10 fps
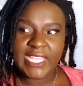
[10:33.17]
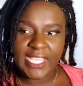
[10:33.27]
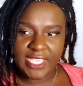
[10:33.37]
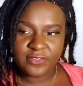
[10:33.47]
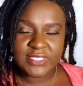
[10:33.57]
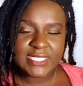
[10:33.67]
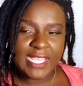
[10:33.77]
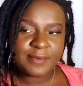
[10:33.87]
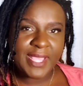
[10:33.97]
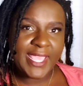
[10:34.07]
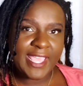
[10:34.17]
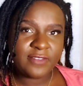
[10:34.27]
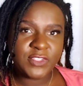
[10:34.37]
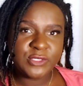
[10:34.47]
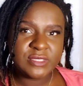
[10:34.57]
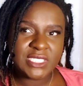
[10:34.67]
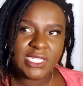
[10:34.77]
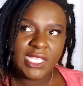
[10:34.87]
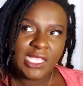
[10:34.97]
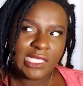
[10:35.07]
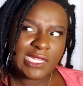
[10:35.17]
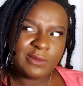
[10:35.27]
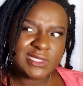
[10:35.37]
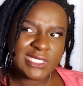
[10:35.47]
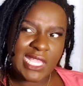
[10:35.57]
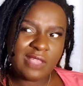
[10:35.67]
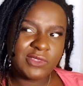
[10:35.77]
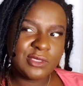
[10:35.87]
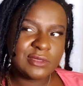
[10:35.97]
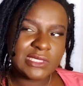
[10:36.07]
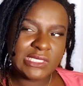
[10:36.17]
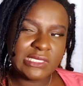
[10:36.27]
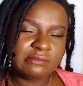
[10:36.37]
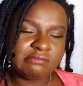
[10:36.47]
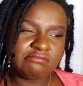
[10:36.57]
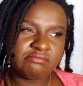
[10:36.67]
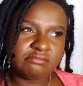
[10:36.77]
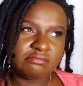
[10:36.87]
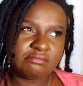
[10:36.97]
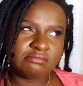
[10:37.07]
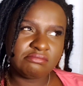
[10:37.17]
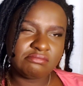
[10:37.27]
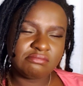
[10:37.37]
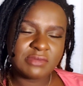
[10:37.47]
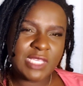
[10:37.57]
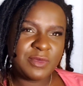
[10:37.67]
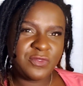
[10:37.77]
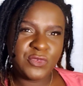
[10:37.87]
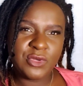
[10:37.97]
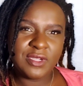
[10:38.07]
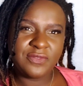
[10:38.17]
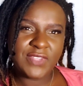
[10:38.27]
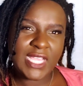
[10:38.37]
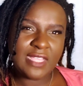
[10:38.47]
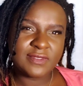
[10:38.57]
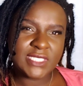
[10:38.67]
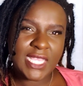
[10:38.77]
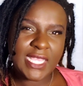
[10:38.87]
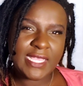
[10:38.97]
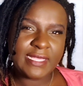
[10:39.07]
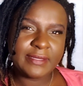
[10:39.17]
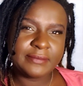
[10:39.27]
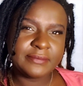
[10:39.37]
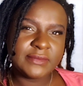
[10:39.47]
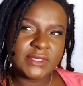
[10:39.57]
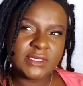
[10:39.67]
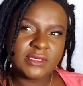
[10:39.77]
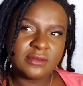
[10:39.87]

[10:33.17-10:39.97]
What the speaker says: Now, every time I have used it, and I would say I've used it maybe 4 or 5 times